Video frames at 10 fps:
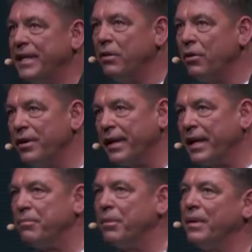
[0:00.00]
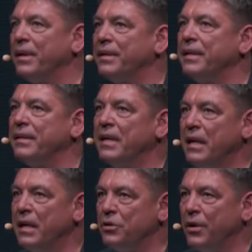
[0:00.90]
learning capabilities
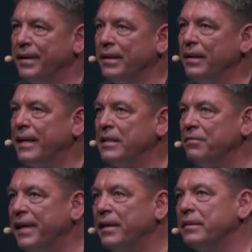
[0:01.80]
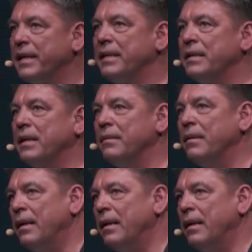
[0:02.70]
to analyze vehicle data,